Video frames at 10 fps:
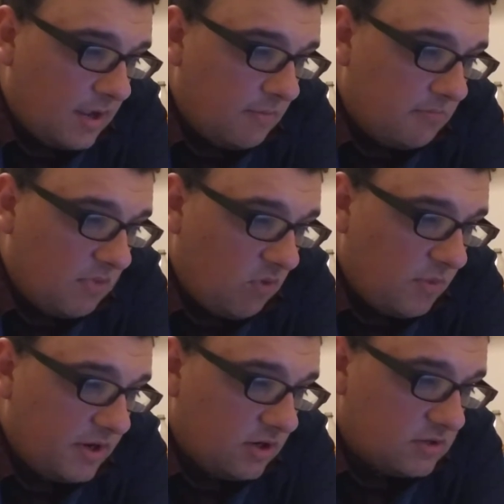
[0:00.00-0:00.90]
But what we're
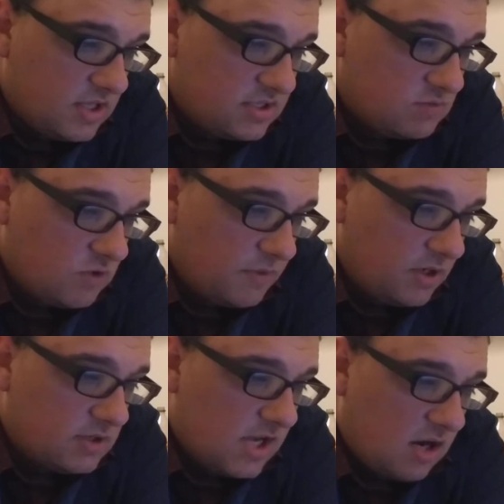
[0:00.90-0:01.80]
here, this is what we're here
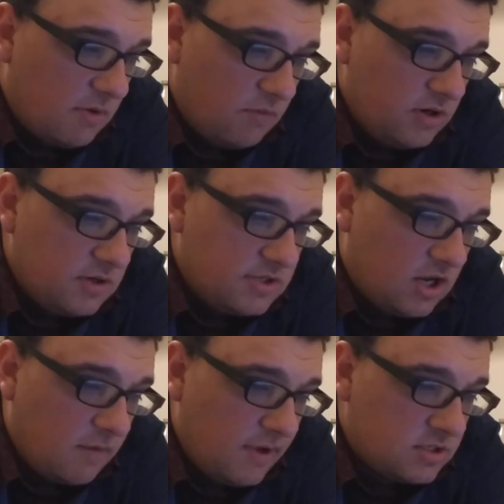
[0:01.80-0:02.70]
to talk about. We're here to
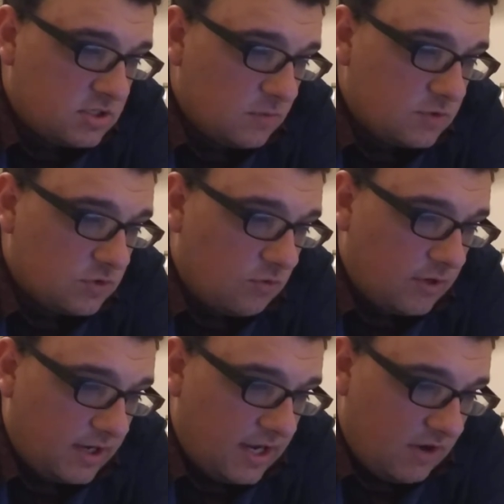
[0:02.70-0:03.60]
talk about summer school
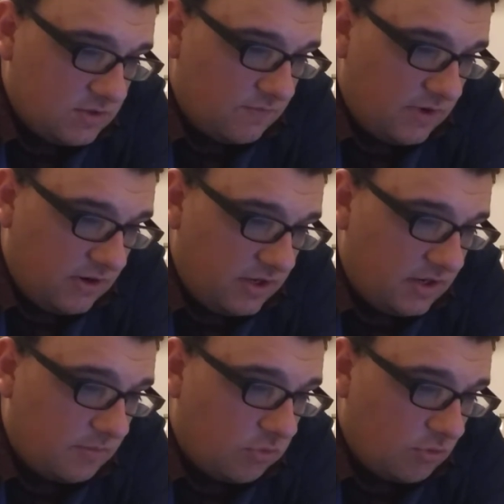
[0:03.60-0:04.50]
and how very
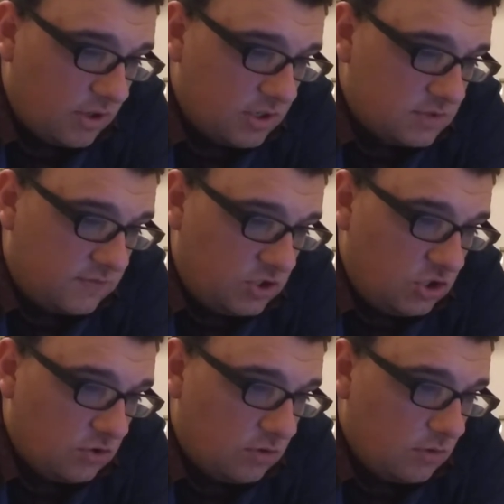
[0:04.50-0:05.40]
important it is for
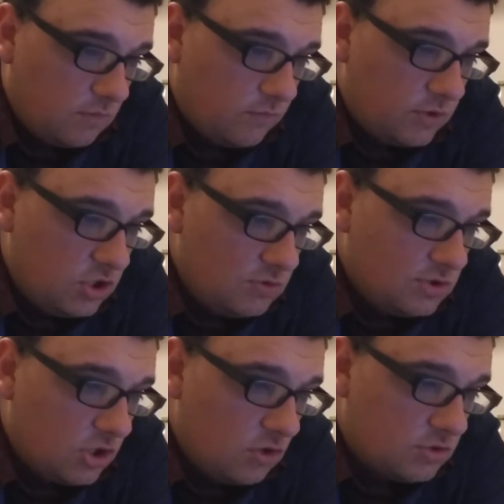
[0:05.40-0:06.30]
your for you to
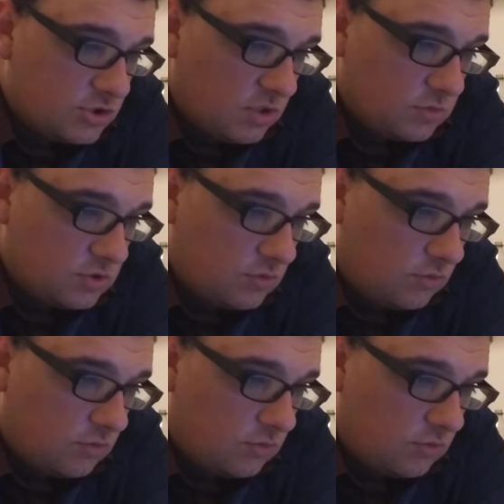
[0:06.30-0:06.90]
go to summer school.